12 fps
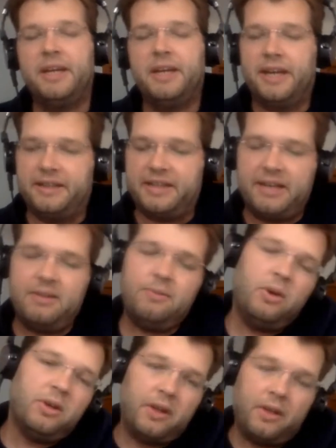And then
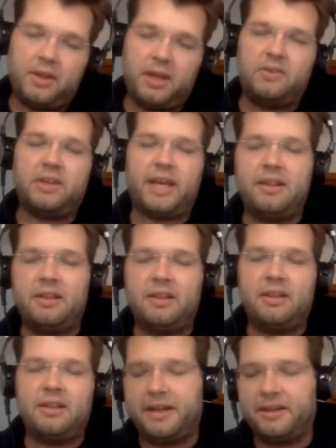things again are
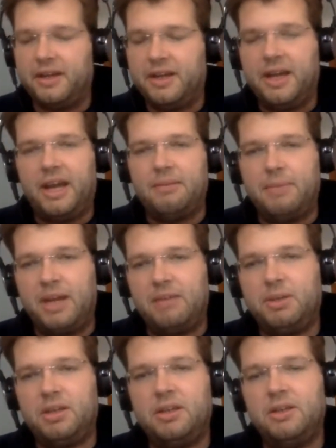fine. And
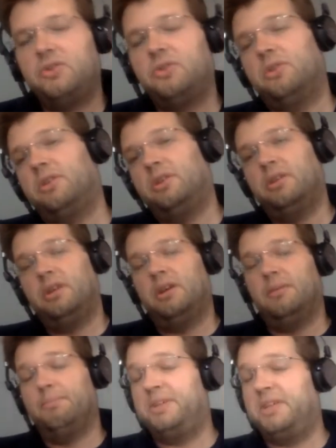maybe your
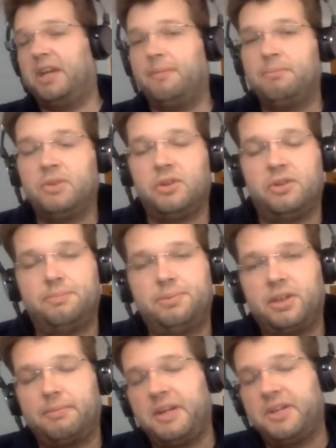PM, your
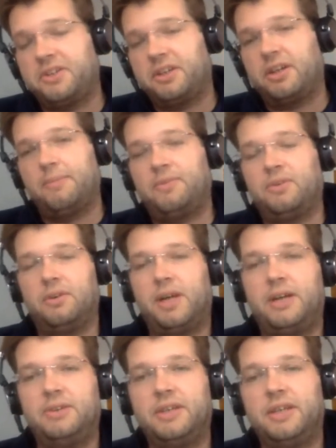product manager comes
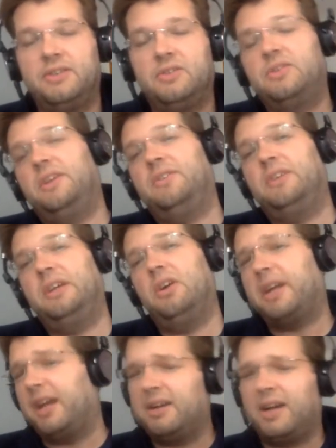around and they say,
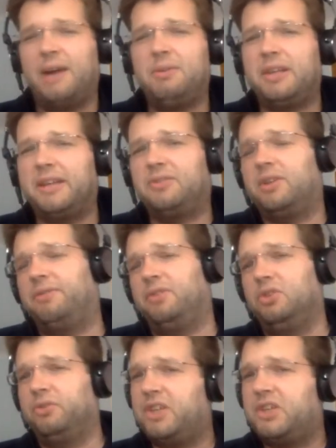okay, I would like to have a
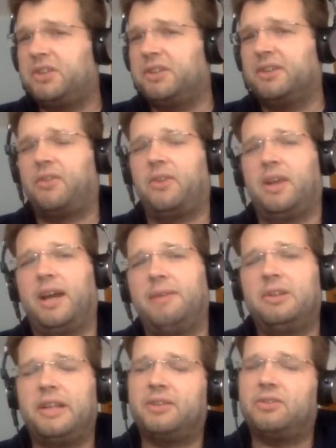new feature in this thing. I
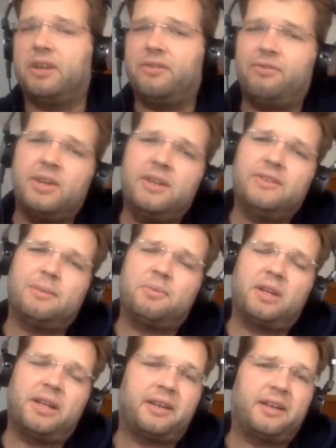would like to have
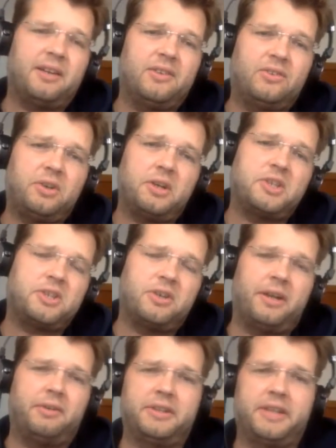something like a search
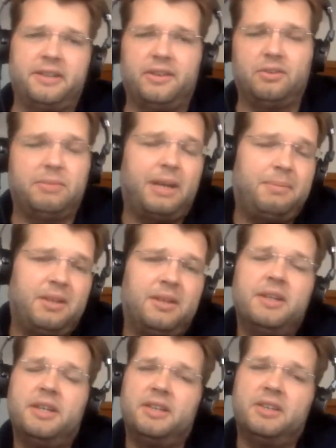on our data. So maybe
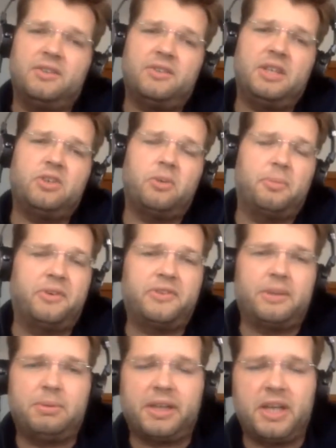in this e-commerce
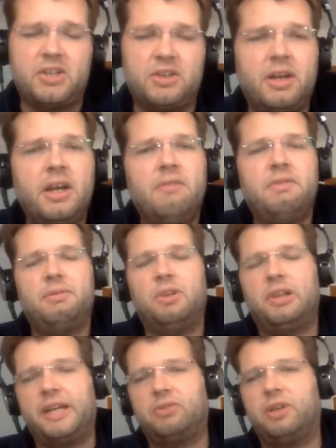application, we
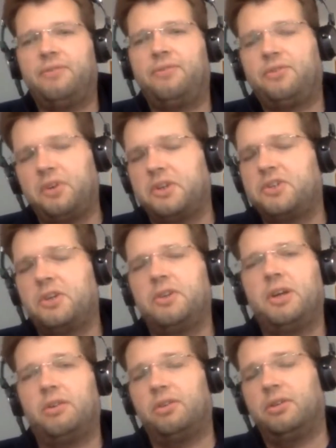would like to have search
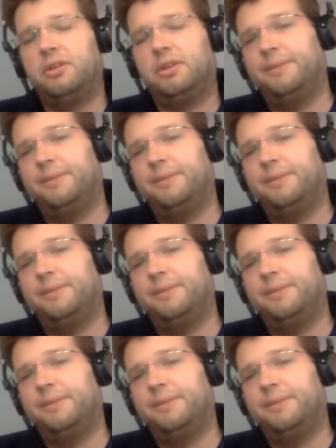on our